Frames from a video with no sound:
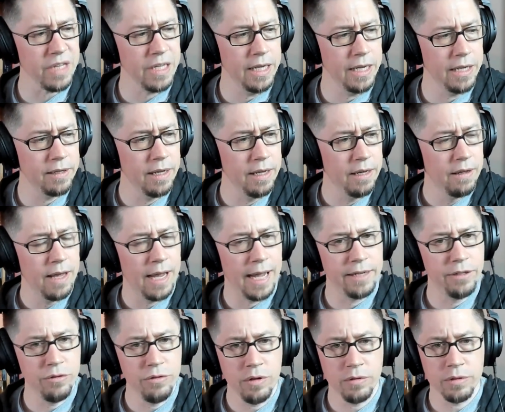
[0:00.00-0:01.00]
And
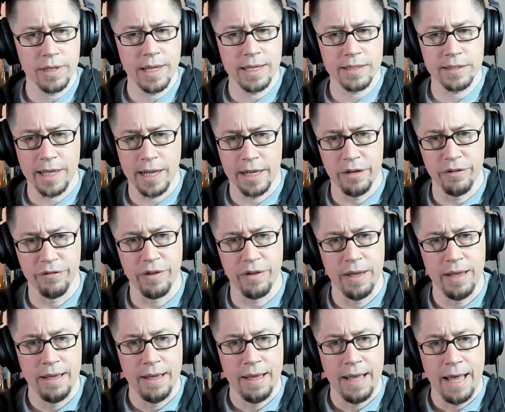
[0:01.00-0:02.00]
I do know that that's kind of
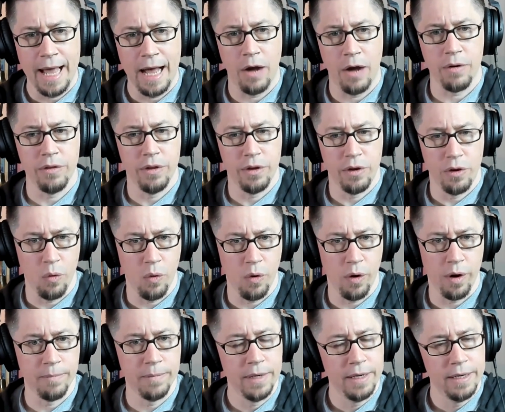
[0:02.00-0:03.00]
out of the
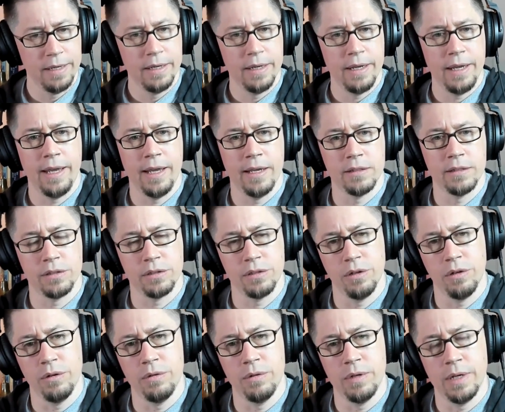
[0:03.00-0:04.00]
norm. And
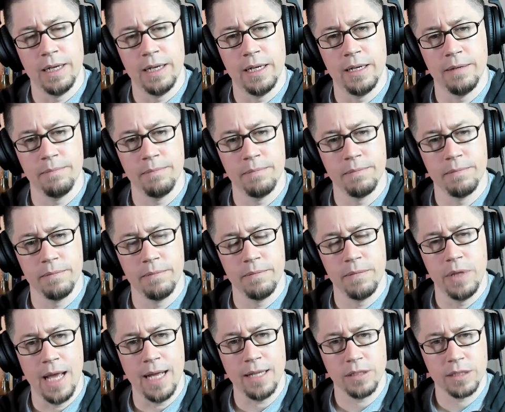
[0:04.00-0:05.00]
so
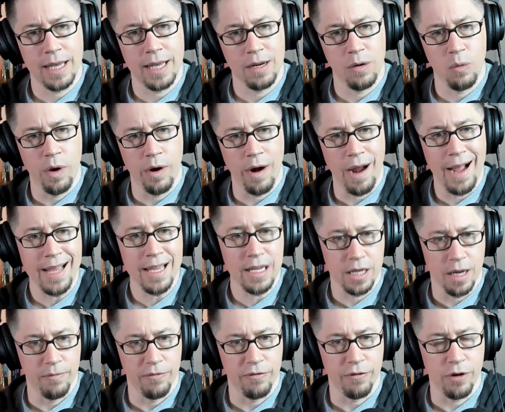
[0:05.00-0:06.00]
that's kind of where I
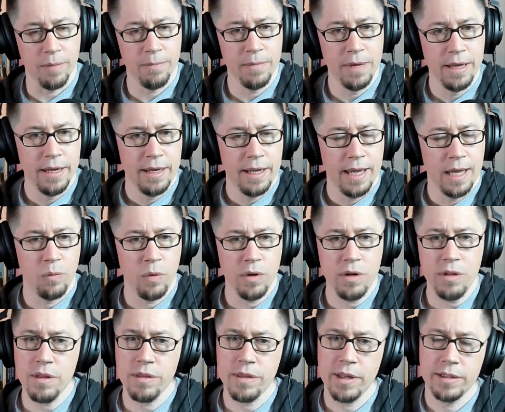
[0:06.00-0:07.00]
come from. And one
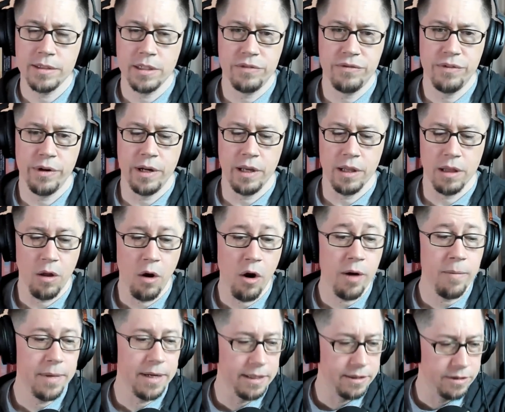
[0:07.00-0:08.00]
of the things that's very
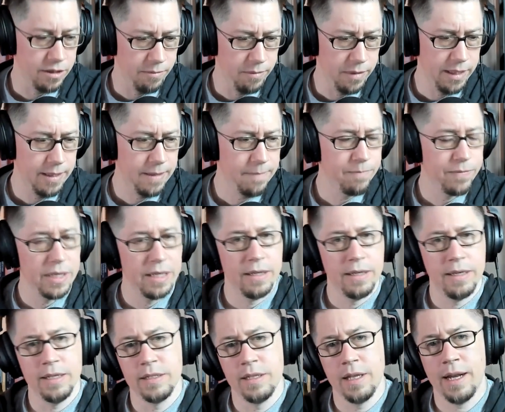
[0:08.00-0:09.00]
alarming to me
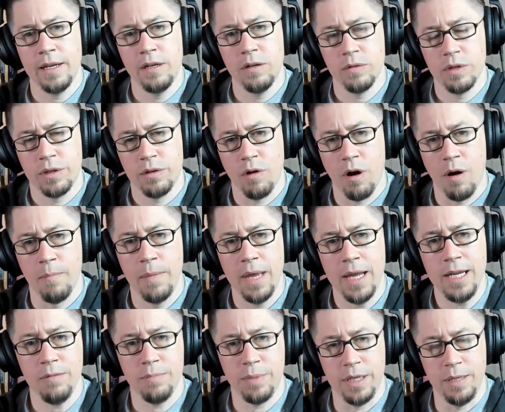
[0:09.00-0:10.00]
is that I know that there are
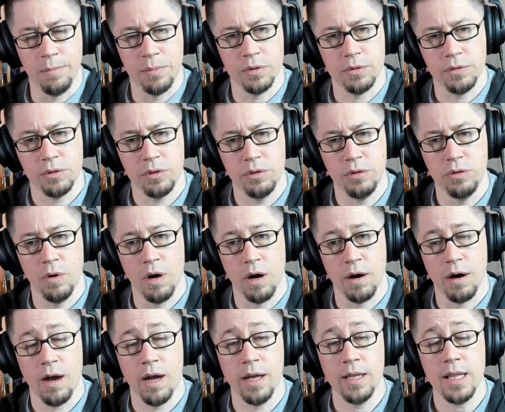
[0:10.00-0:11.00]
many people who
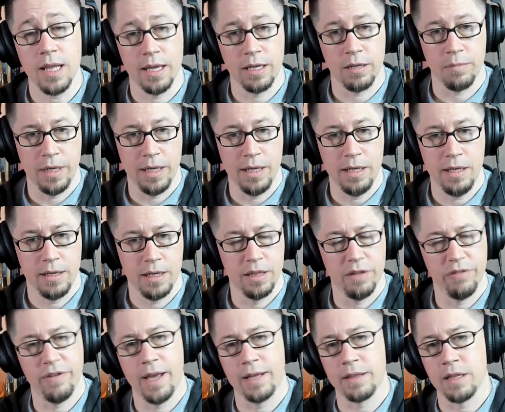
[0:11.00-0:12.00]
are unlike me in
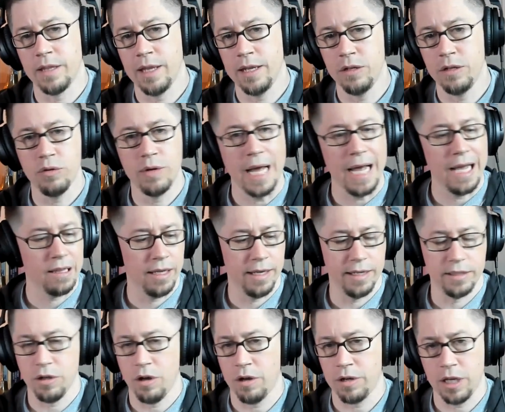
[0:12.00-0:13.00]
the fact that they do not
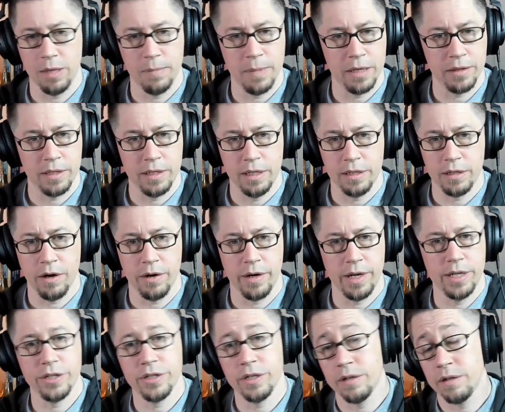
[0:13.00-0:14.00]
like talking about the
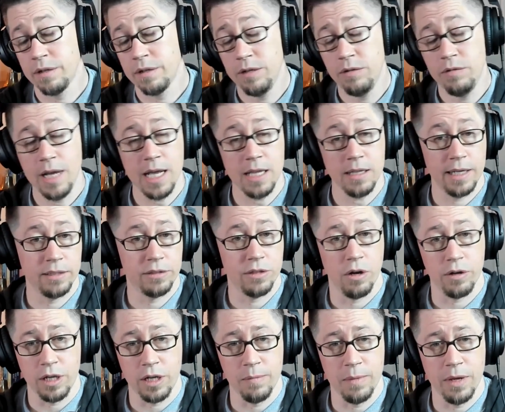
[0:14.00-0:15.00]
incarnation. They do not like
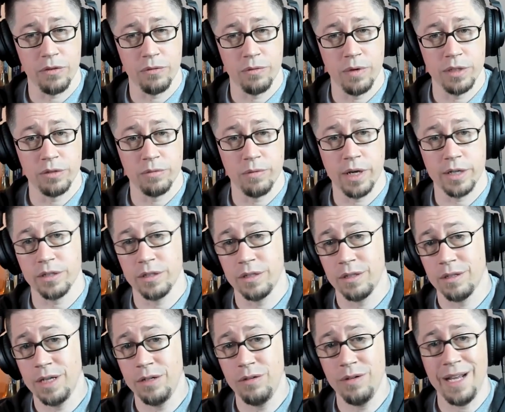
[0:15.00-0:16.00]
talking about the resurrection.
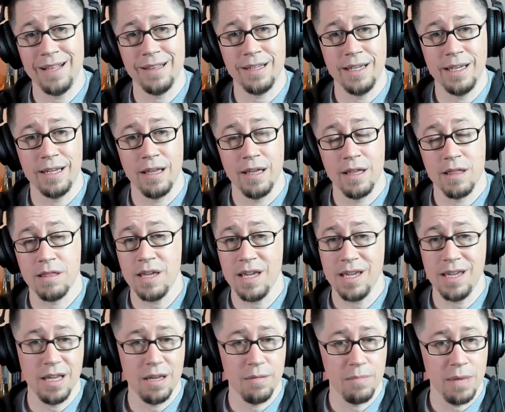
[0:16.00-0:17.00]
They do not like
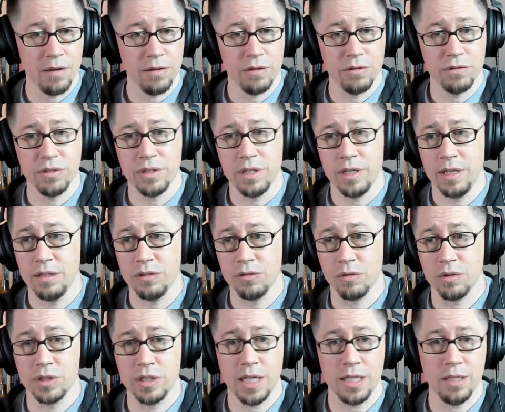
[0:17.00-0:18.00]
thinking about those things
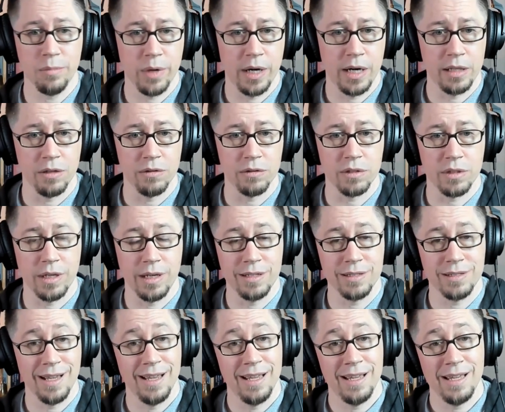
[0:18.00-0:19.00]
or celebrating those
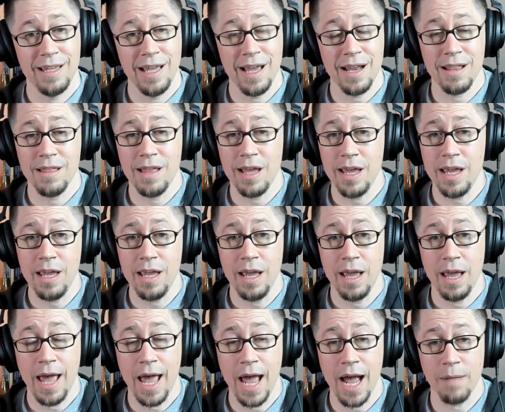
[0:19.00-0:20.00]
things, yet they
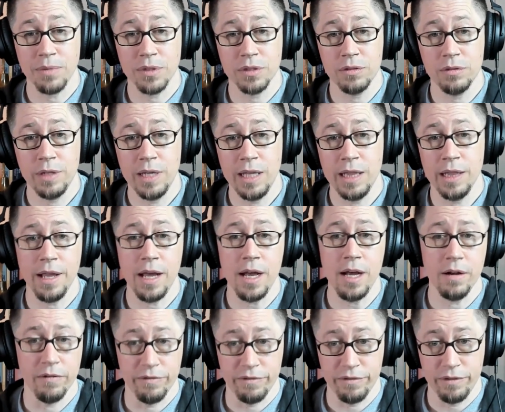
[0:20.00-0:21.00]
absolutely
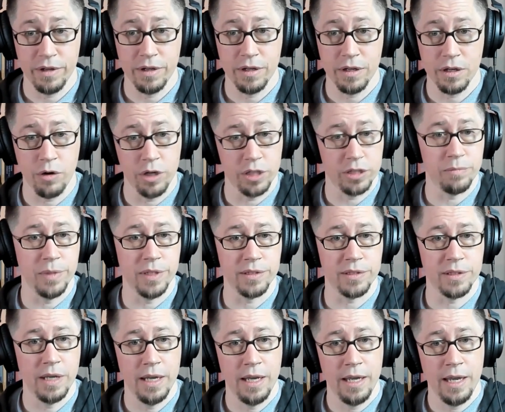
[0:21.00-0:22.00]
love
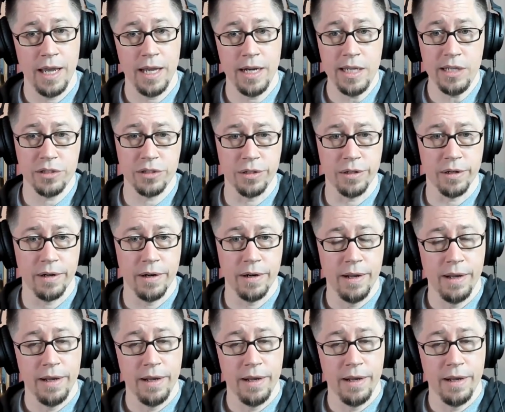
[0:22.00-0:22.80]
Christmas and Easter.